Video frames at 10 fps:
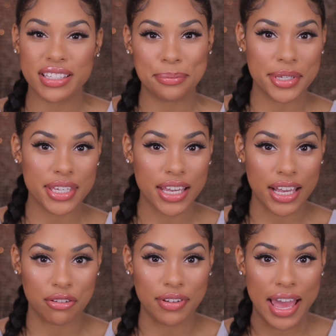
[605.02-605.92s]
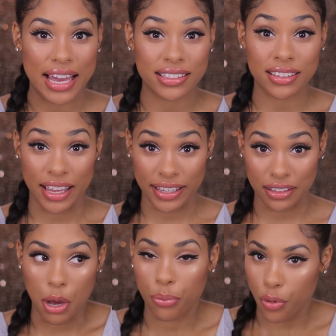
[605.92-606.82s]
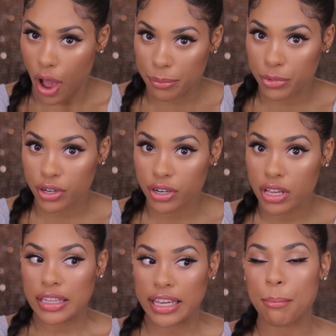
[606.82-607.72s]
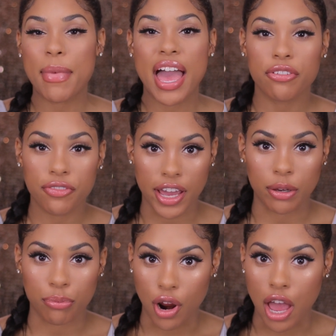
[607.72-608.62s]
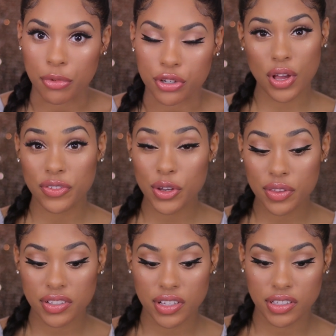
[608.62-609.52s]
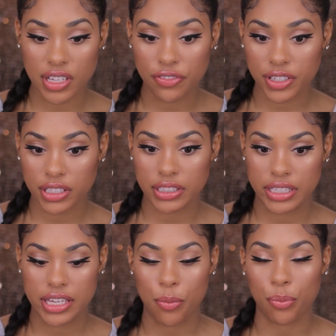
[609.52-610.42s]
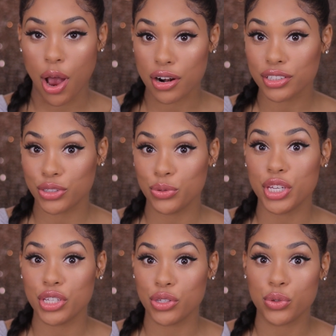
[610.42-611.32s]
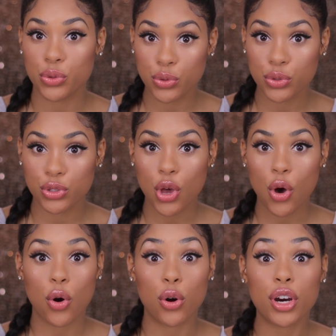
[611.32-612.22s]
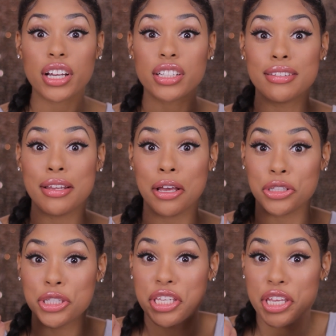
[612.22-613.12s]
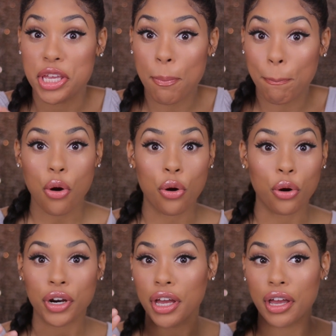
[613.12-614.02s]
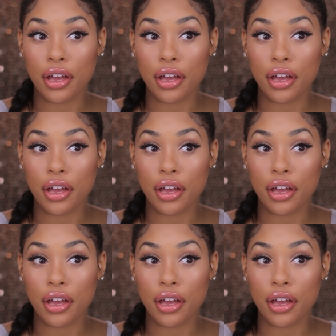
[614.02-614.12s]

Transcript: to me kind of acted like a primer, like a mattifying primer. So I feel this is definitely a product you can use or a, a tip or a,